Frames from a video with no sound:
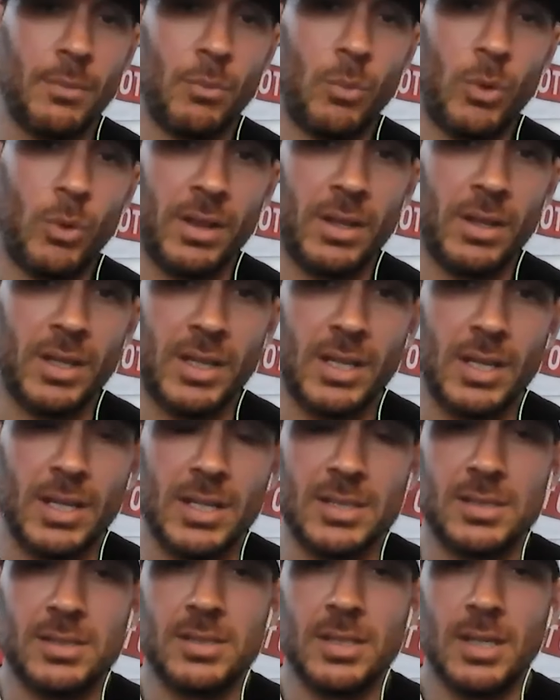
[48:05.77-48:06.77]
and one of the
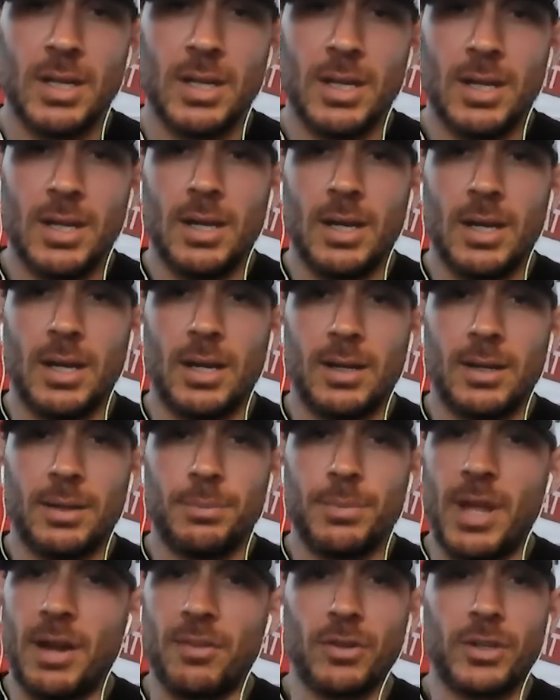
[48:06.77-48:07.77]
kids
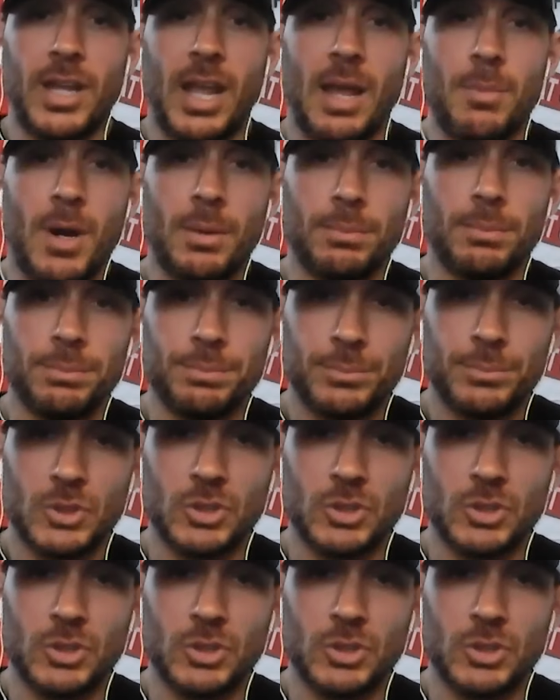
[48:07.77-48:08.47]
never came up.